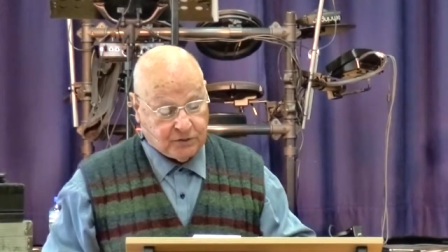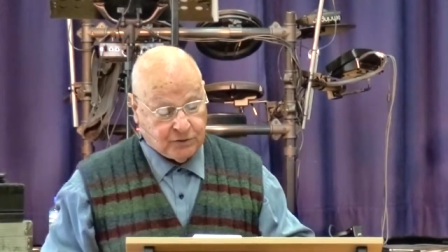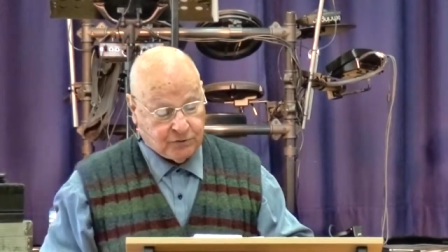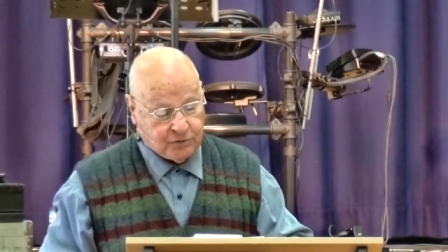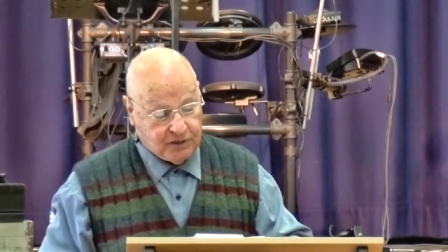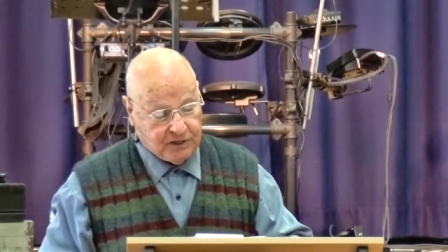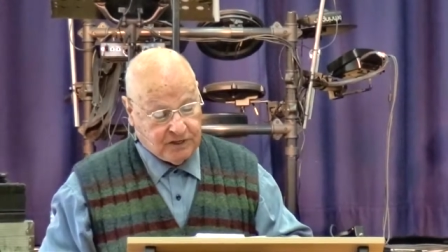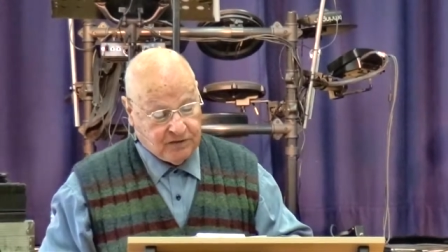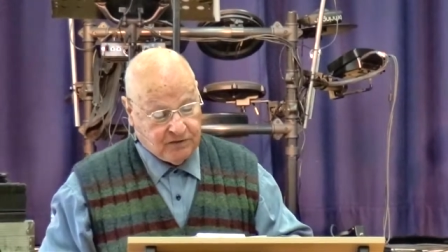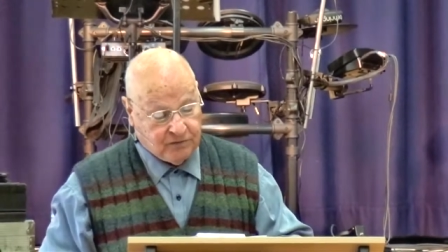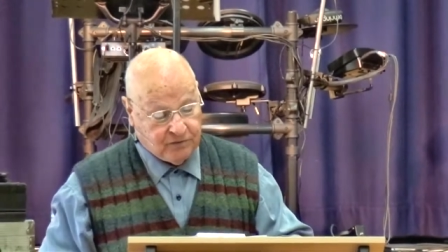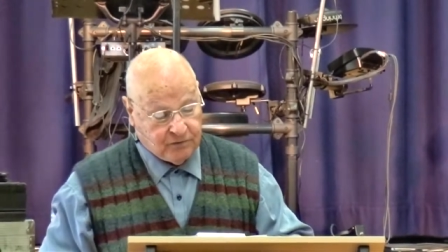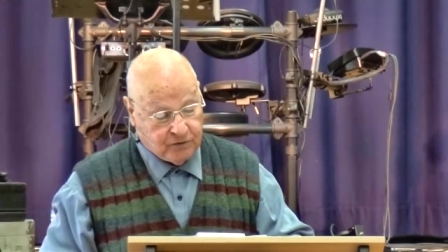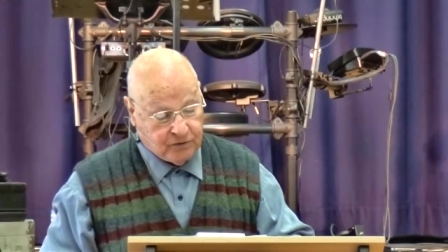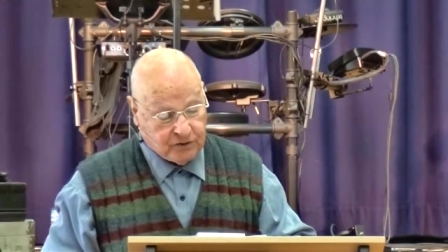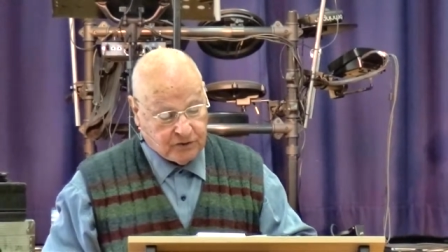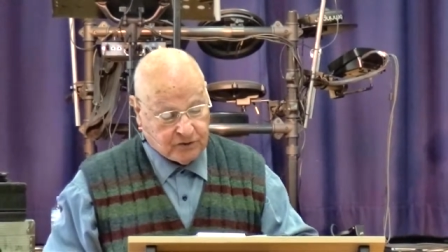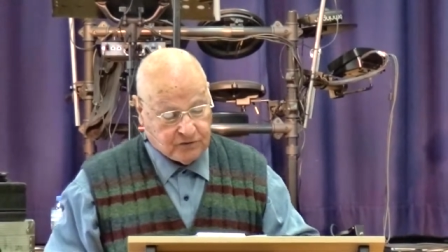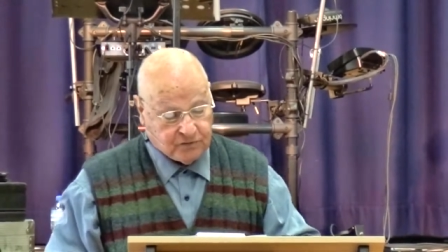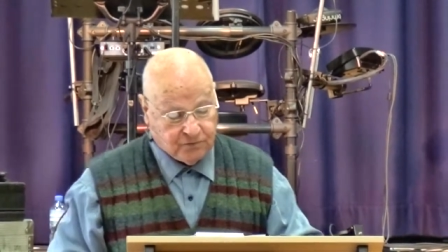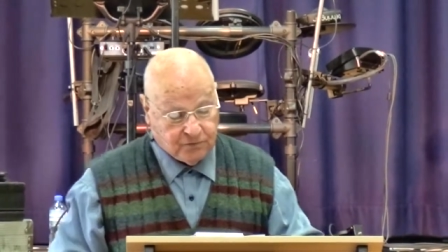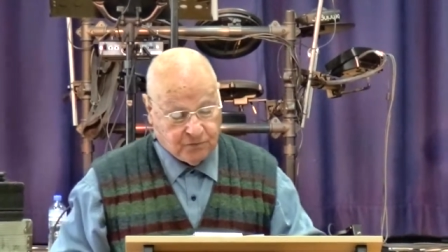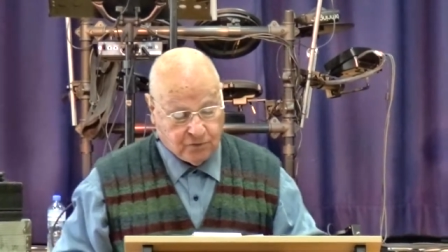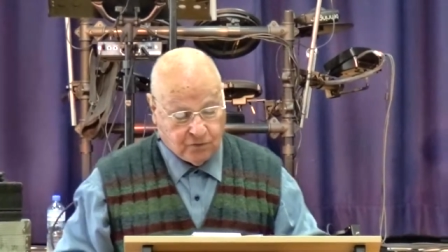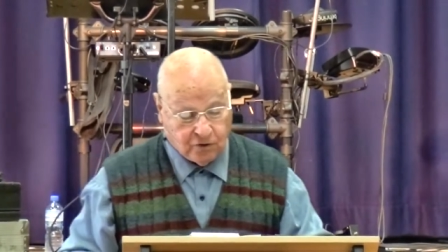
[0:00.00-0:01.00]
3
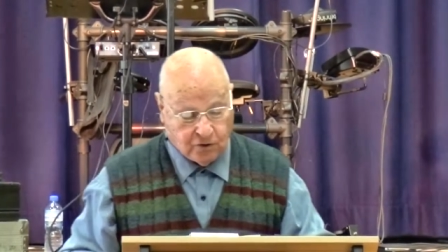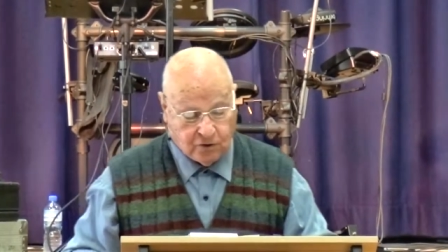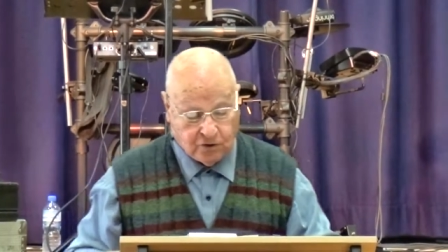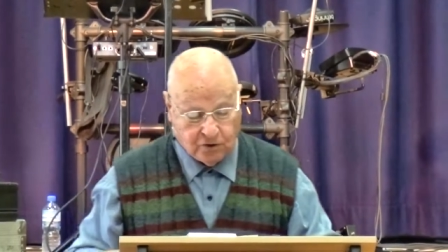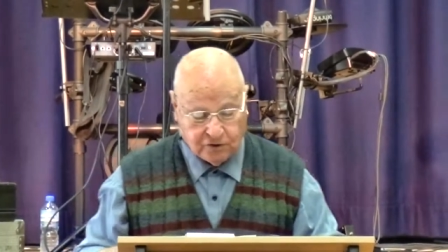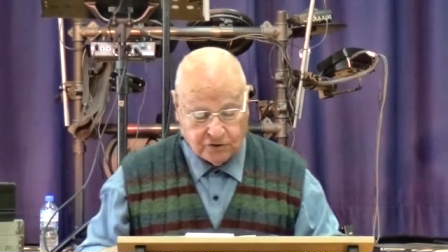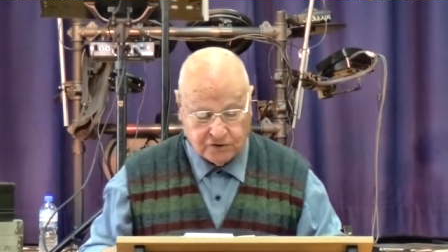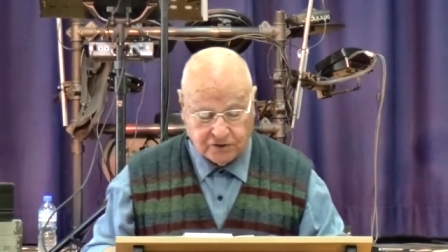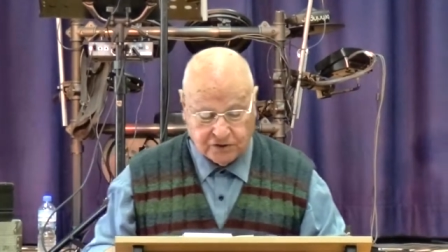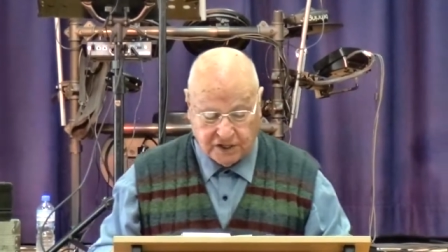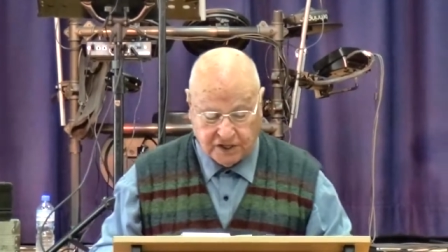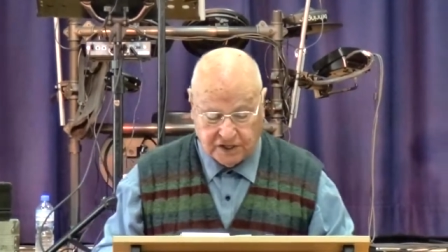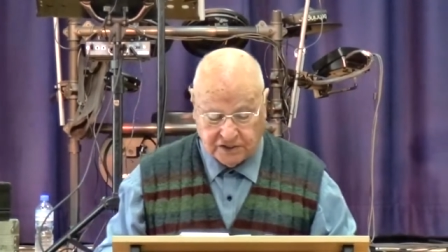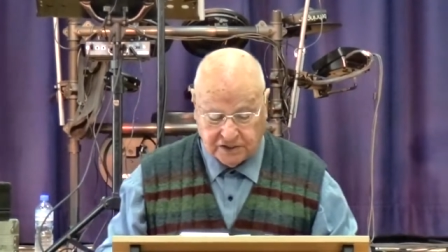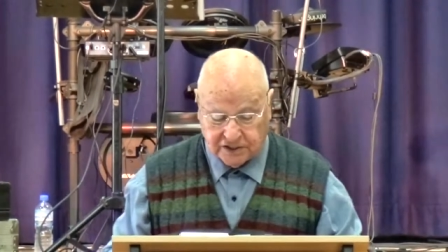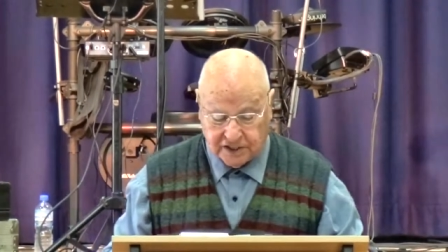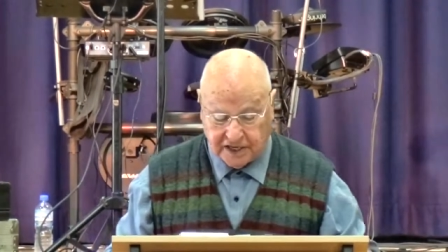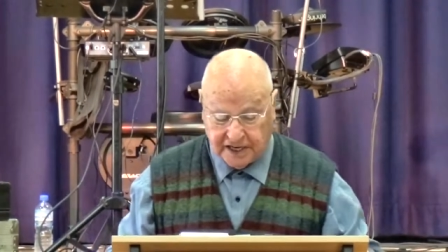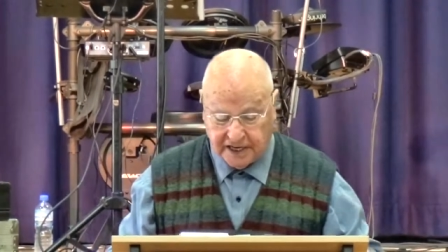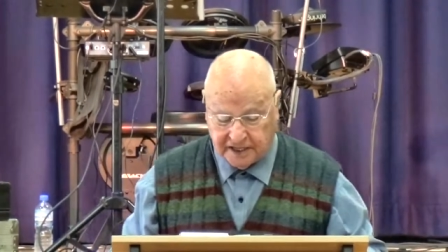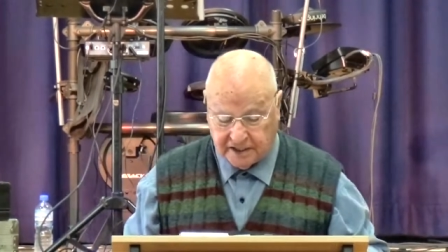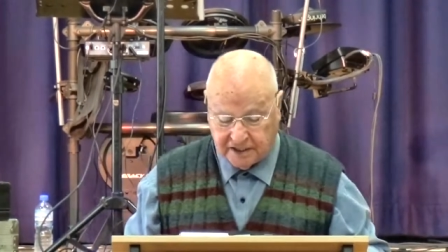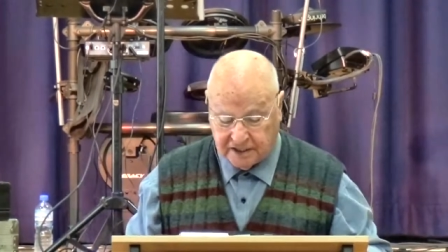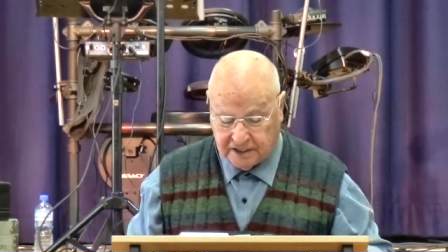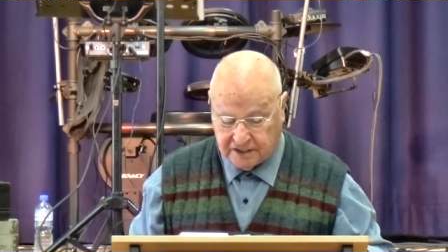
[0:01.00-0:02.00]
verse 4 says
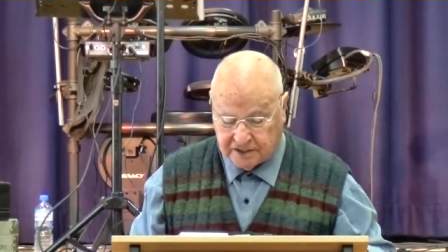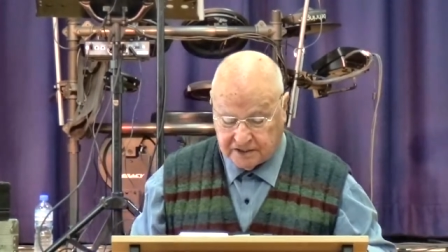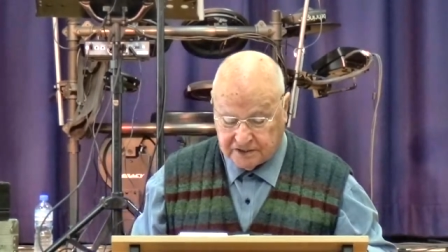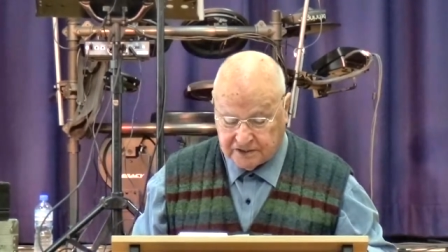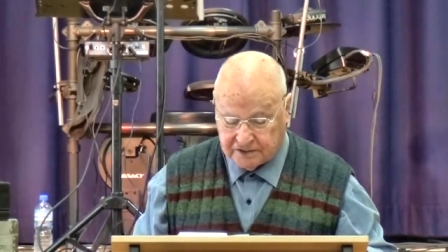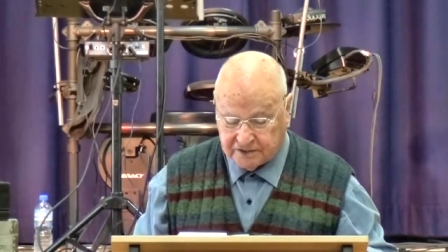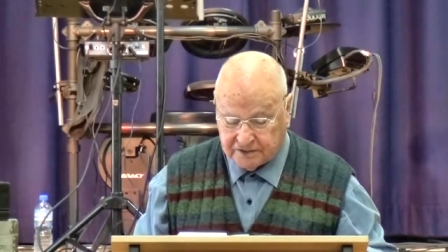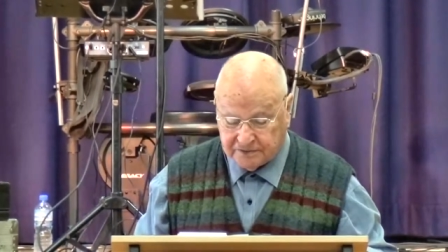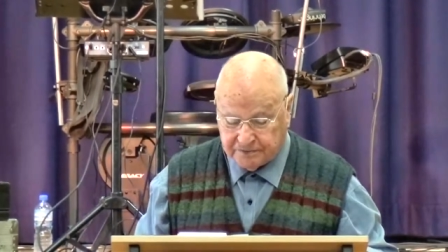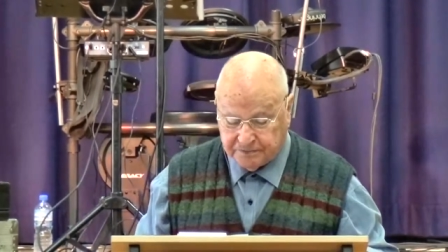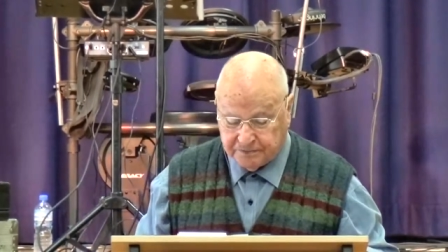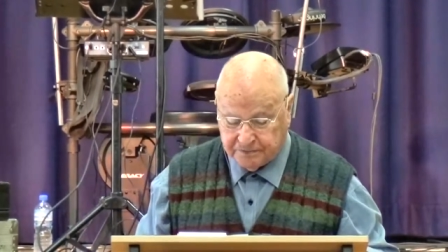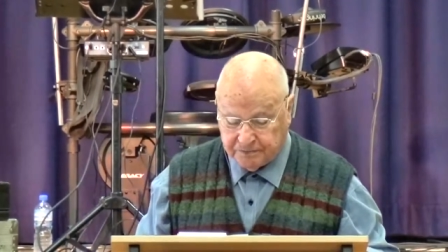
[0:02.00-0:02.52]
like this,